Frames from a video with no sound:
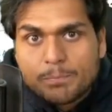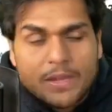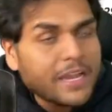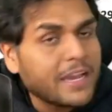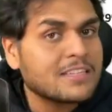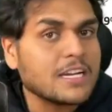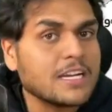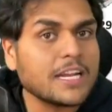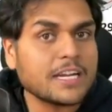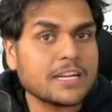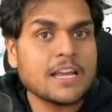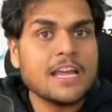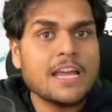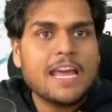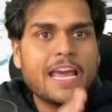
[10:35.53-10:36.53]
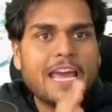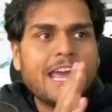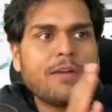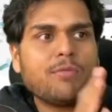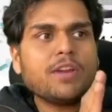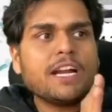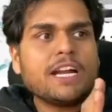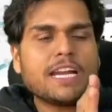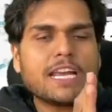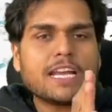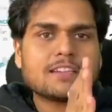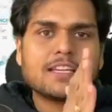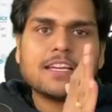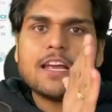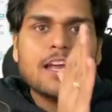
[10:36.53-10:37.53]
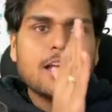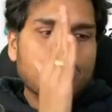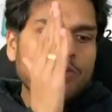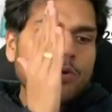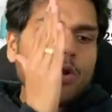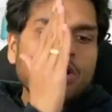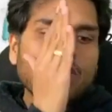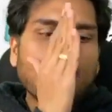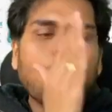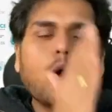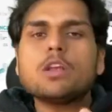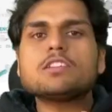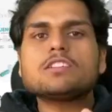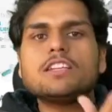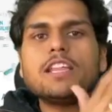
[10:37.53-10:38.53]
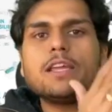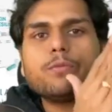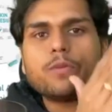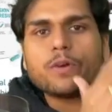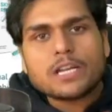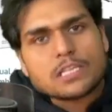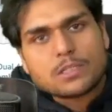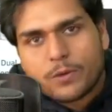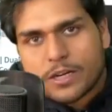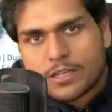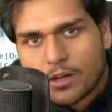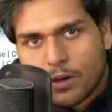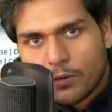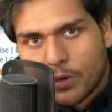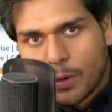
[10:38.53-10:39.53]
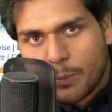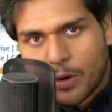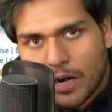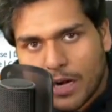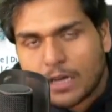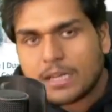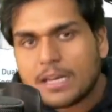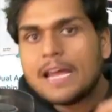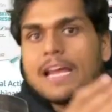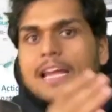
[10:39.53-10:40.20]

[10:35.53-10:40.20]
isn't it? Every day, say you launched the first version of your product,